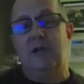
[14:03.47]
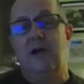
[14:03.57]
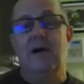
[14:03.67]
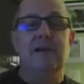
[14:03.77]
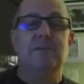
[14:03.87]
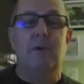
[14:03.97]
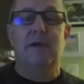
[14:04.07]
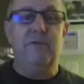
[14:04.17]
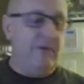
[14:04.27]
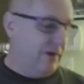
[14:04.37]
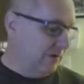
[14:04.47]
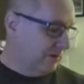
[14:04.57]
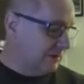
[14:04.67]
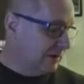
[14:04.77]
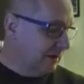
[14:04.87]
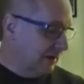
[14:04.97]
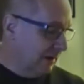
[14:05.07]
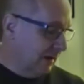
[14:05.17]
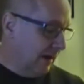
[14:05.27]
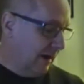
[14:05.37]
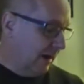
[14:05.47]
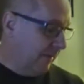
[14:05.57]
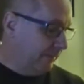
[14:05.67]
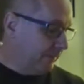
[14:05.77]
caused by phones. Can't